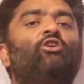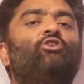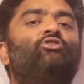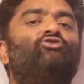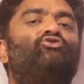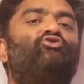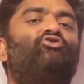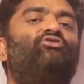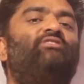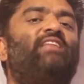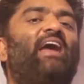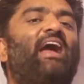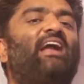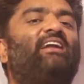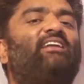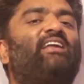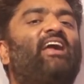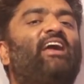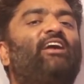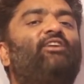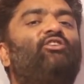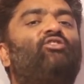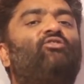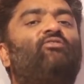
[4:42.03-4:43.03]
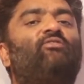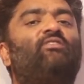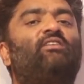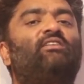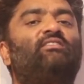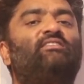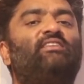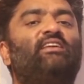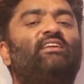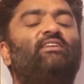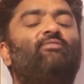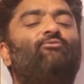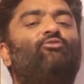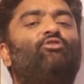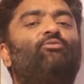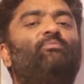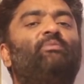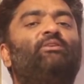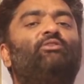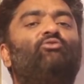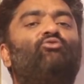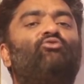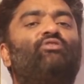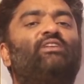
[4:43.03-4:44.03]
So that kind of a thing would be
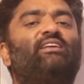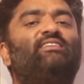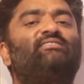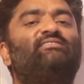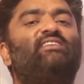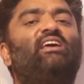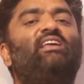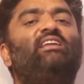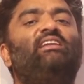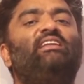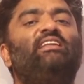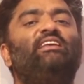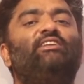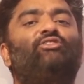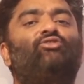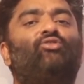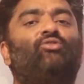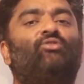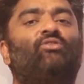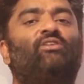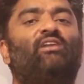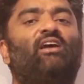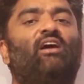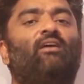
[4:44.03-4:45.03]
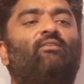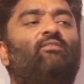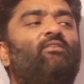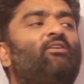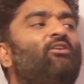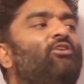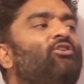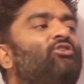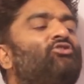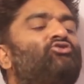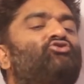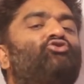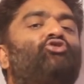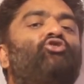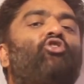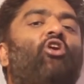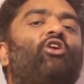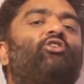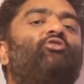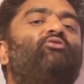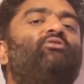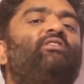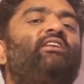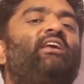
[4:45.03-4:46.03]
known as a lithograph. So
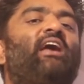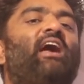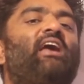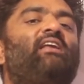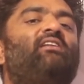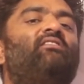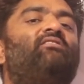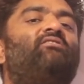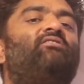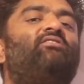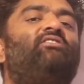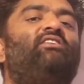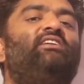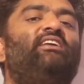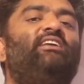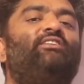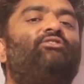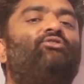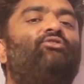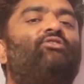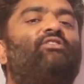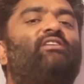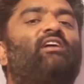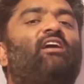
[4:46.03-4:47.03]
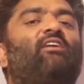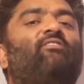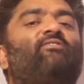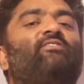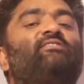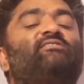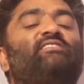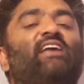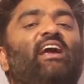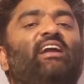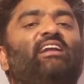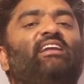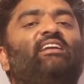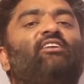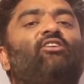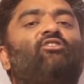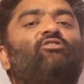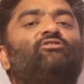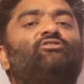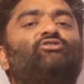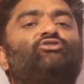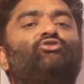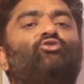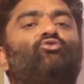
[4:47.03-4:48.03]
not only I learned lithograph is writing
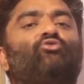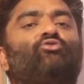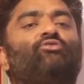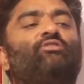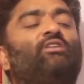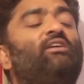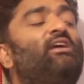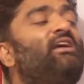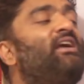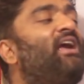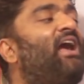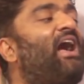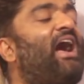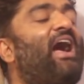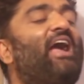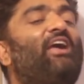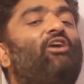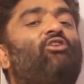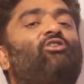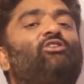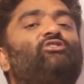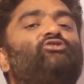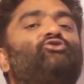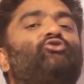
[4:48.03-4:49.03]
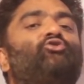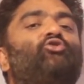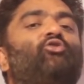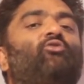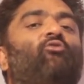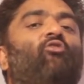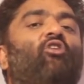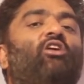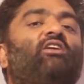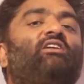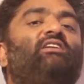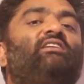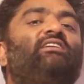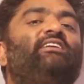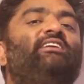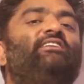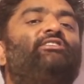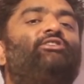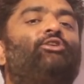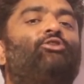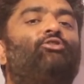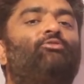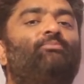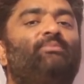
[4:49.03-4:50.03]
on stone, I also know what
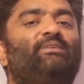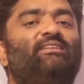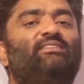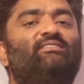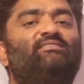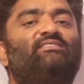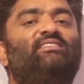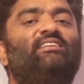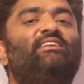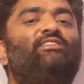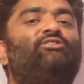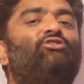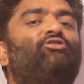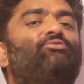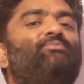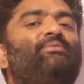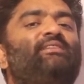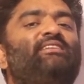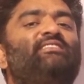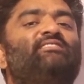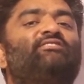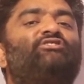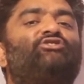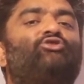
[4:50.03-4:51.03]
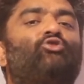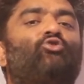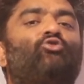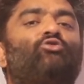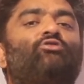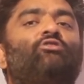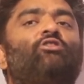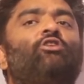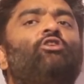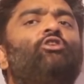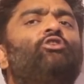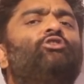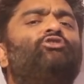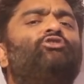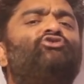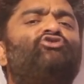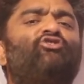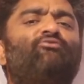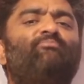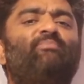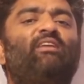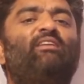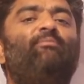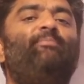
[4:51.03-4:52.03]
litho means. Litho means stone. So if
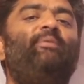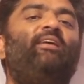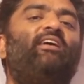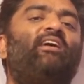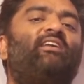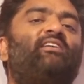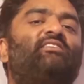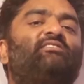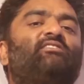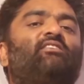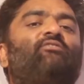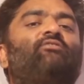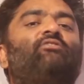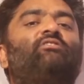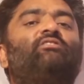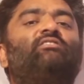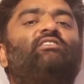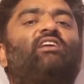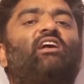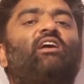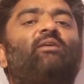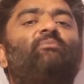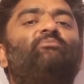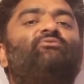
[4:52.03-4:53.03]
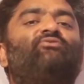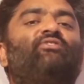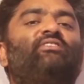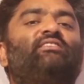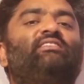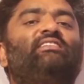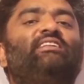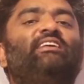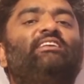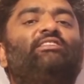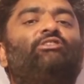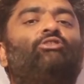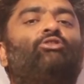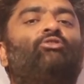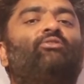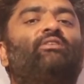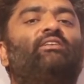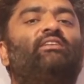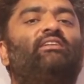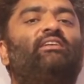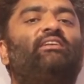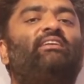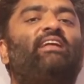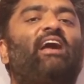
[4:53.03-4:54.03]
maybe another word comes with litho in
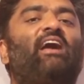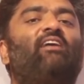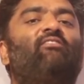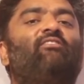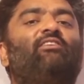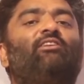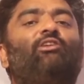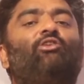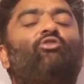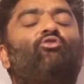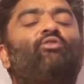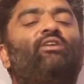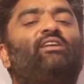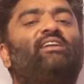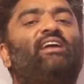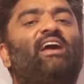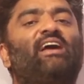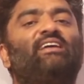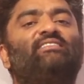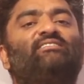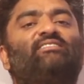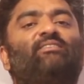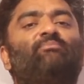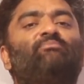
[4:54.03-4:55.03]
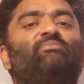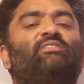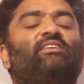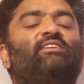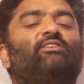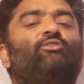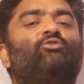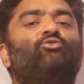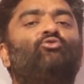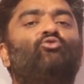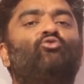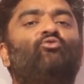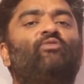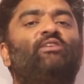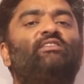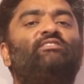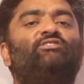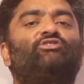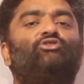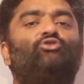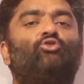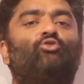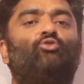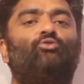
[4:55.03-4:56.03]
it, I will know it has something to do with
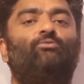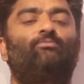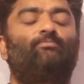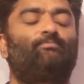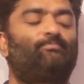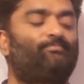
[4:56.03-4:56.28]
stone.